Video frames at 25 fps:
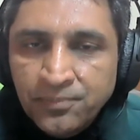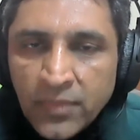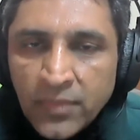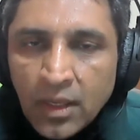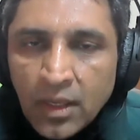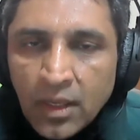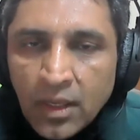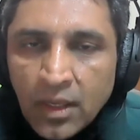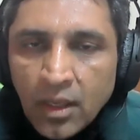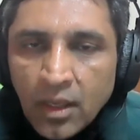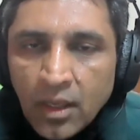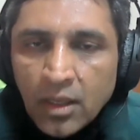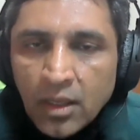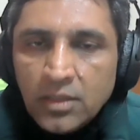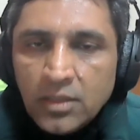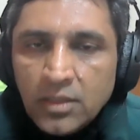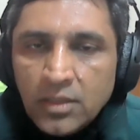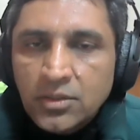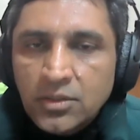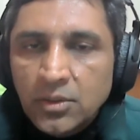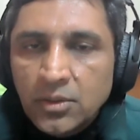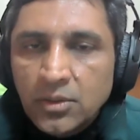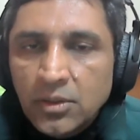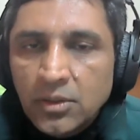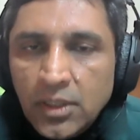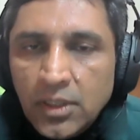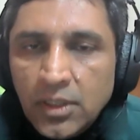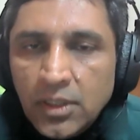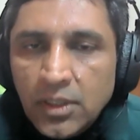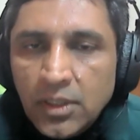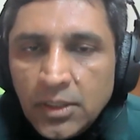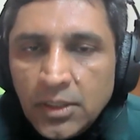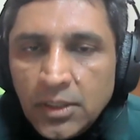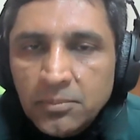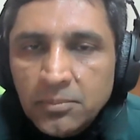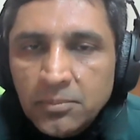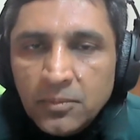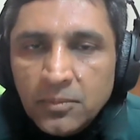So um,
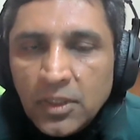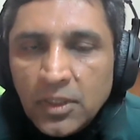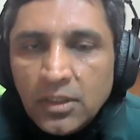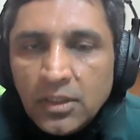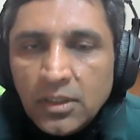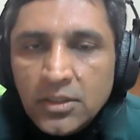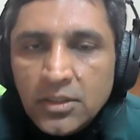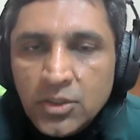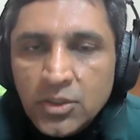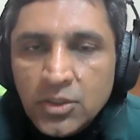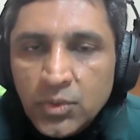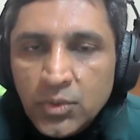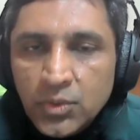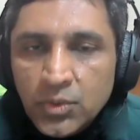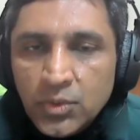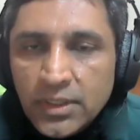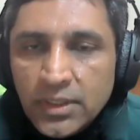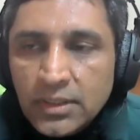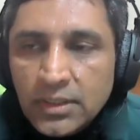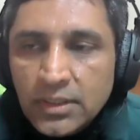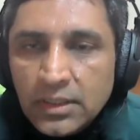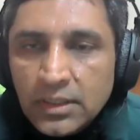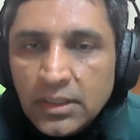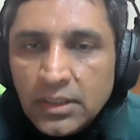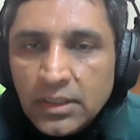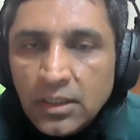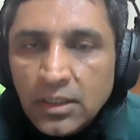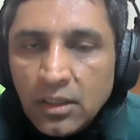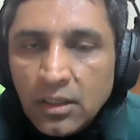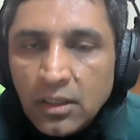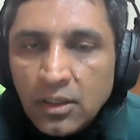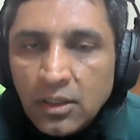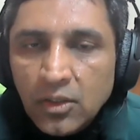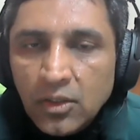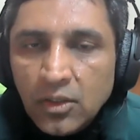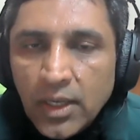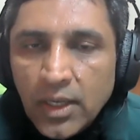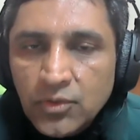uh, student, uh, you
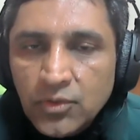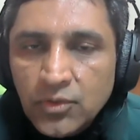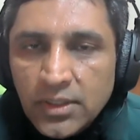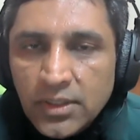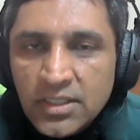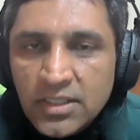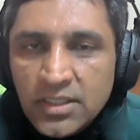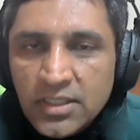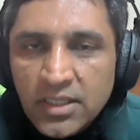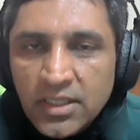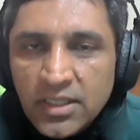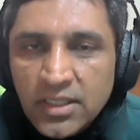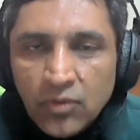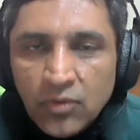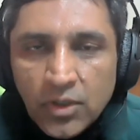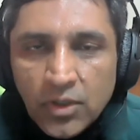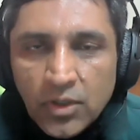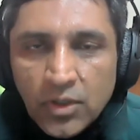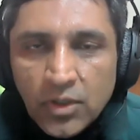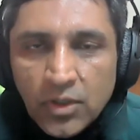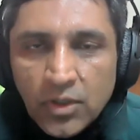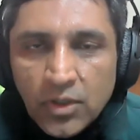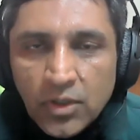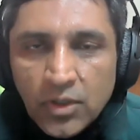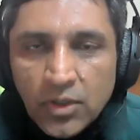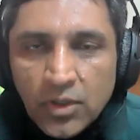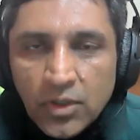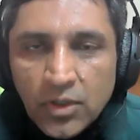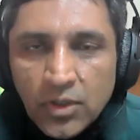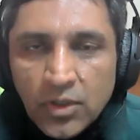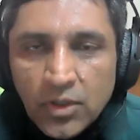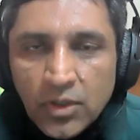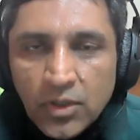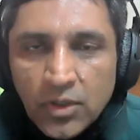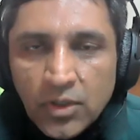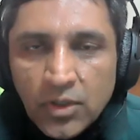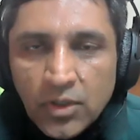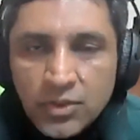have to understand what is the objective of
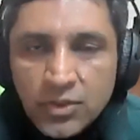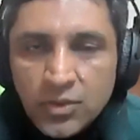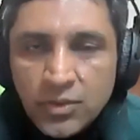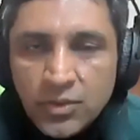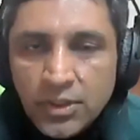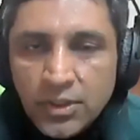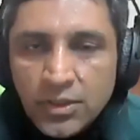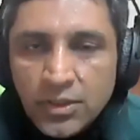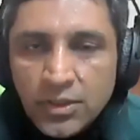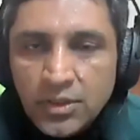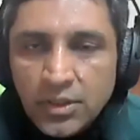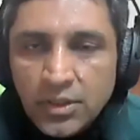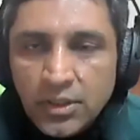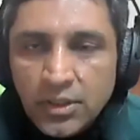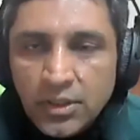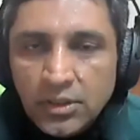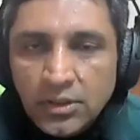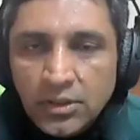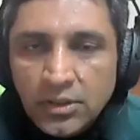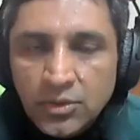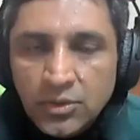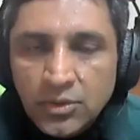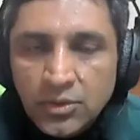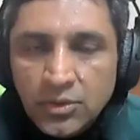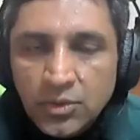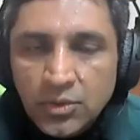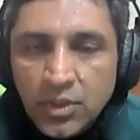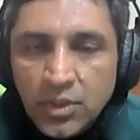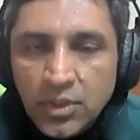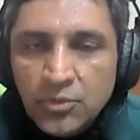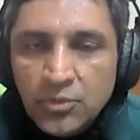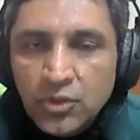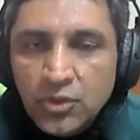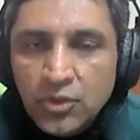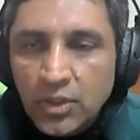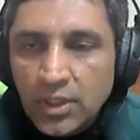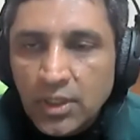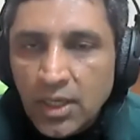your student uh, to come to your
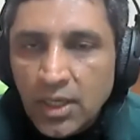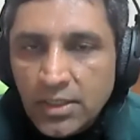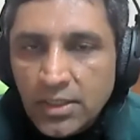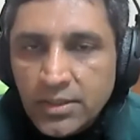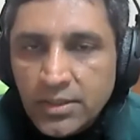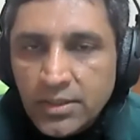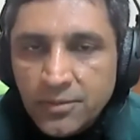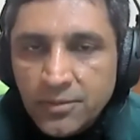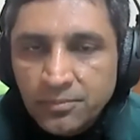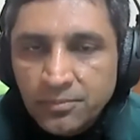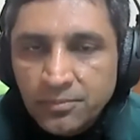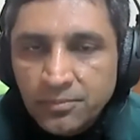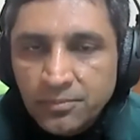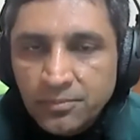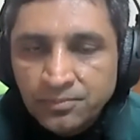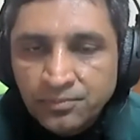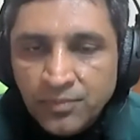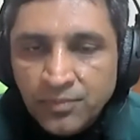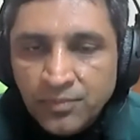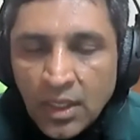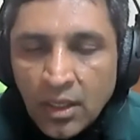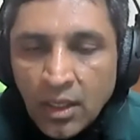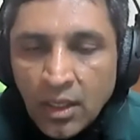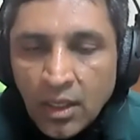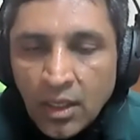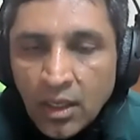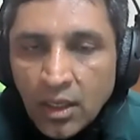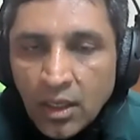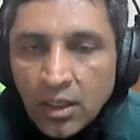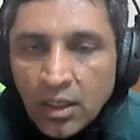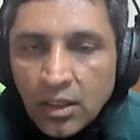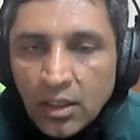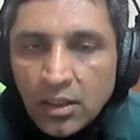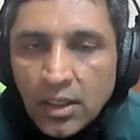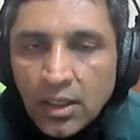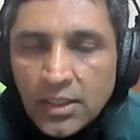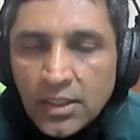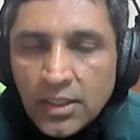class.
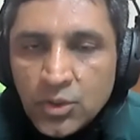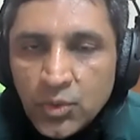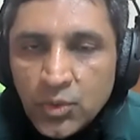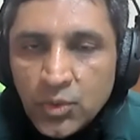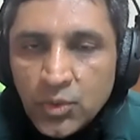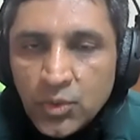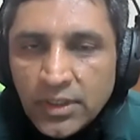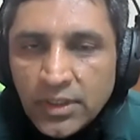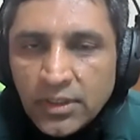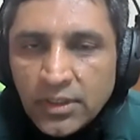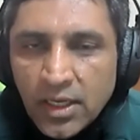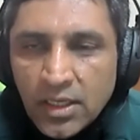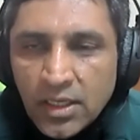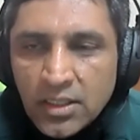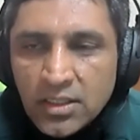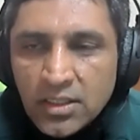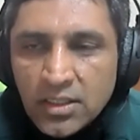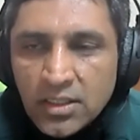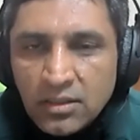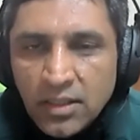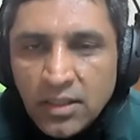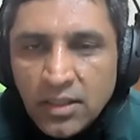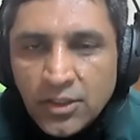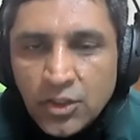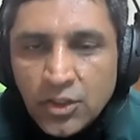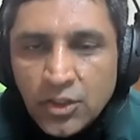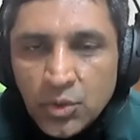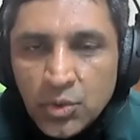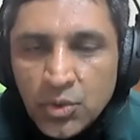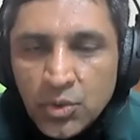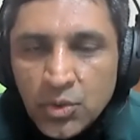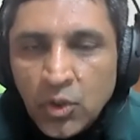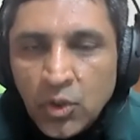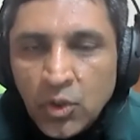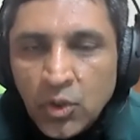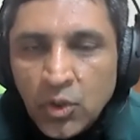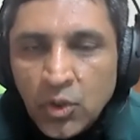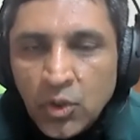A student thinks that you know
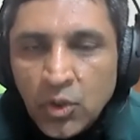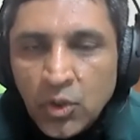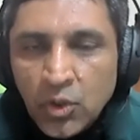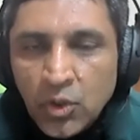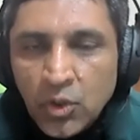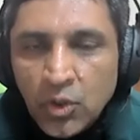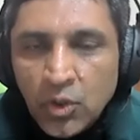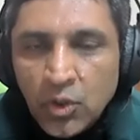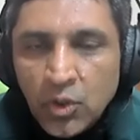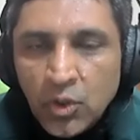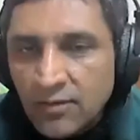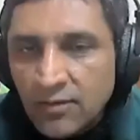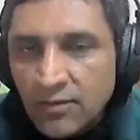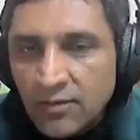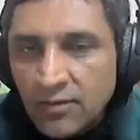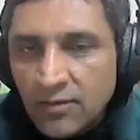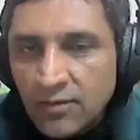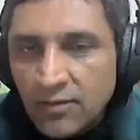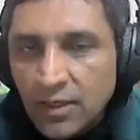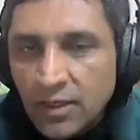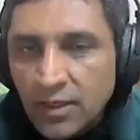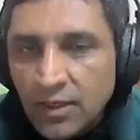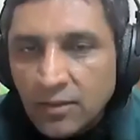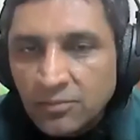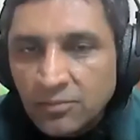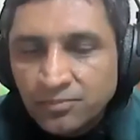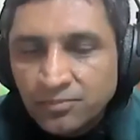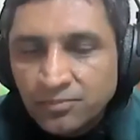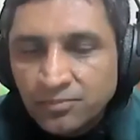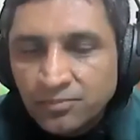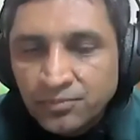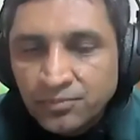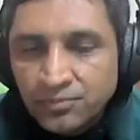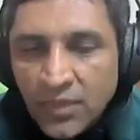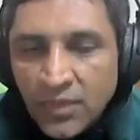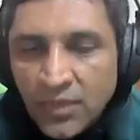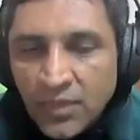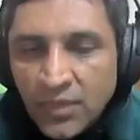mathematics very well.
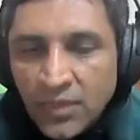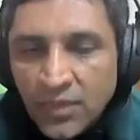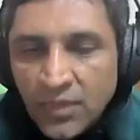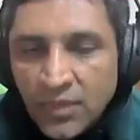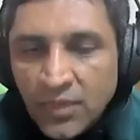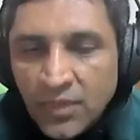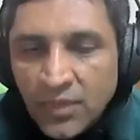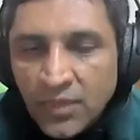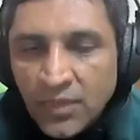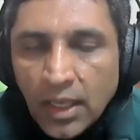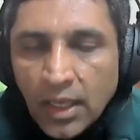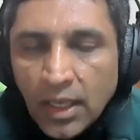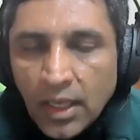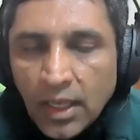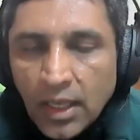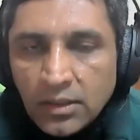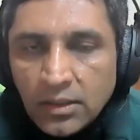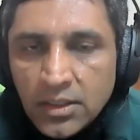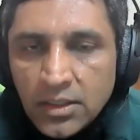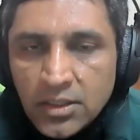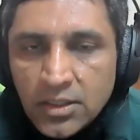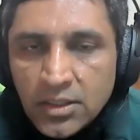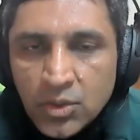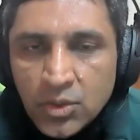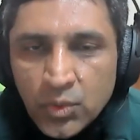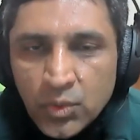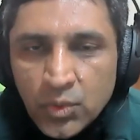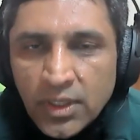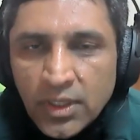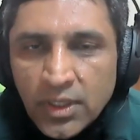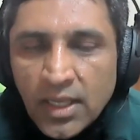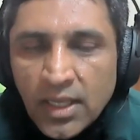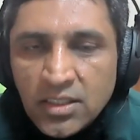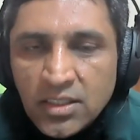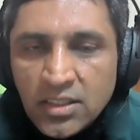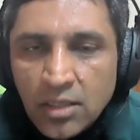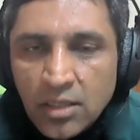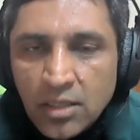And this student has
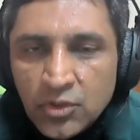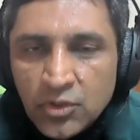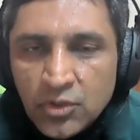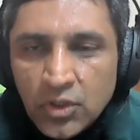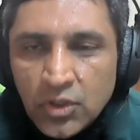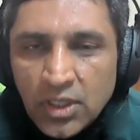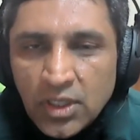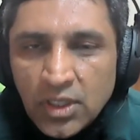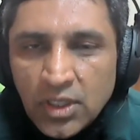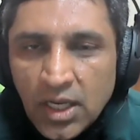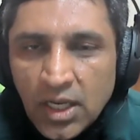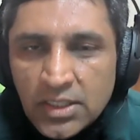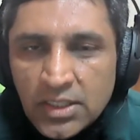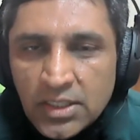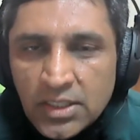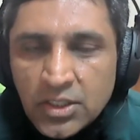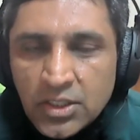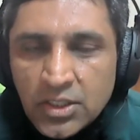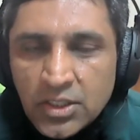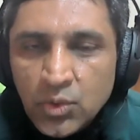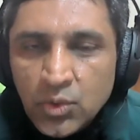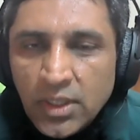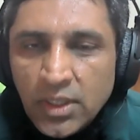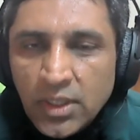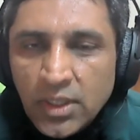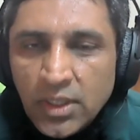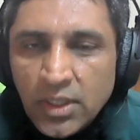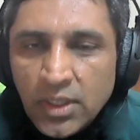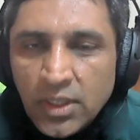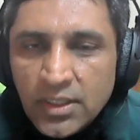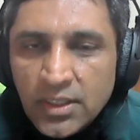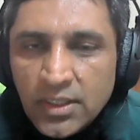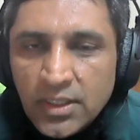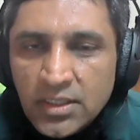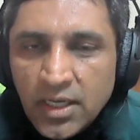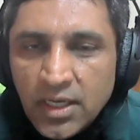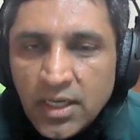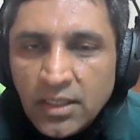come to your class to understand
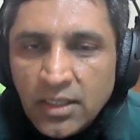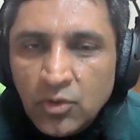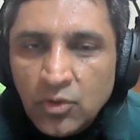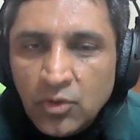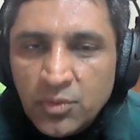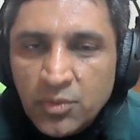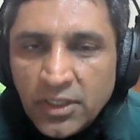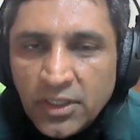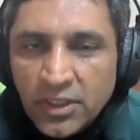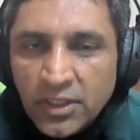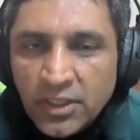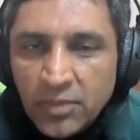those mathematical